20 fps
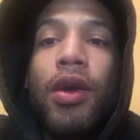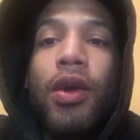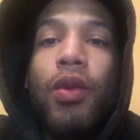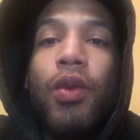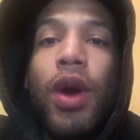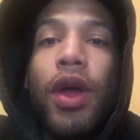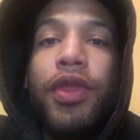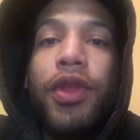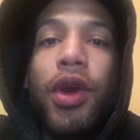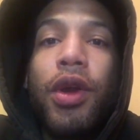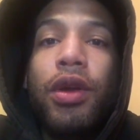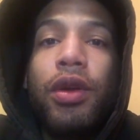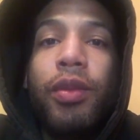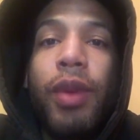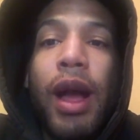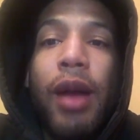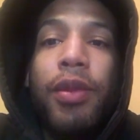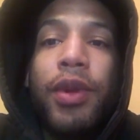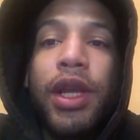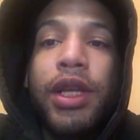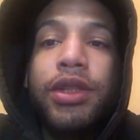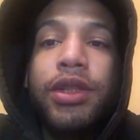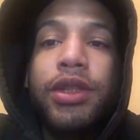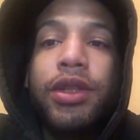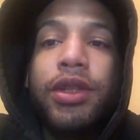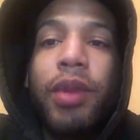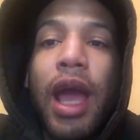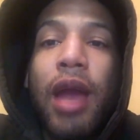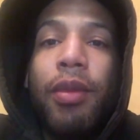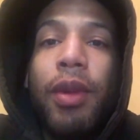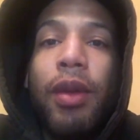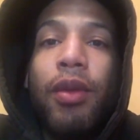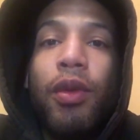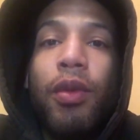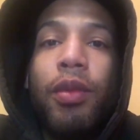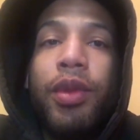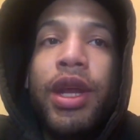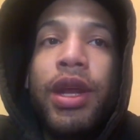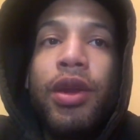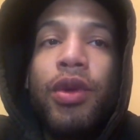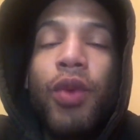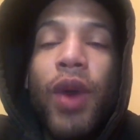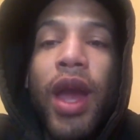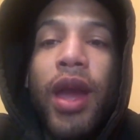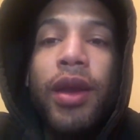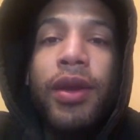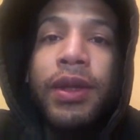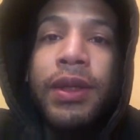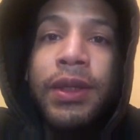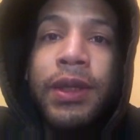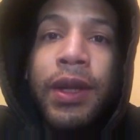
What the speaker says: 1/3 of the population of black people. But anyway,